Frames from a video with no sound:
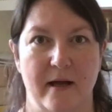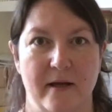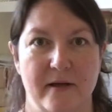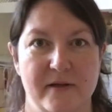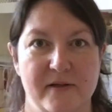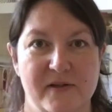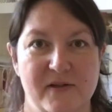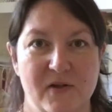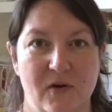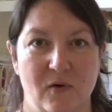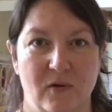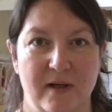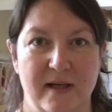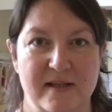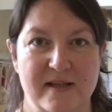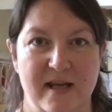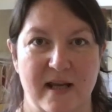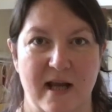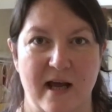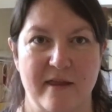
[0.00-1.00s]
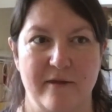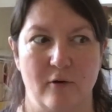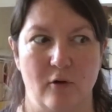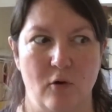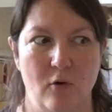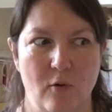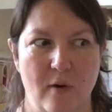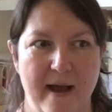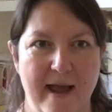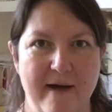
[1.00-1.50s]
sock knitting, I thought,
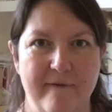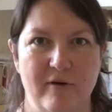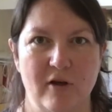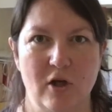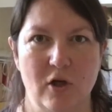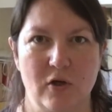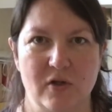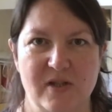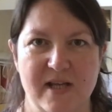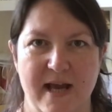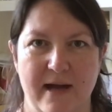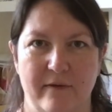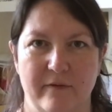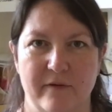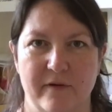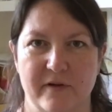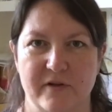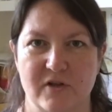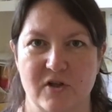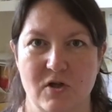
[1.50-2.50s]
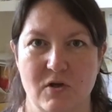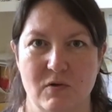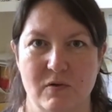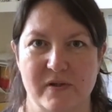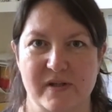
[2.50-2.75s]
I haven't looked out the 2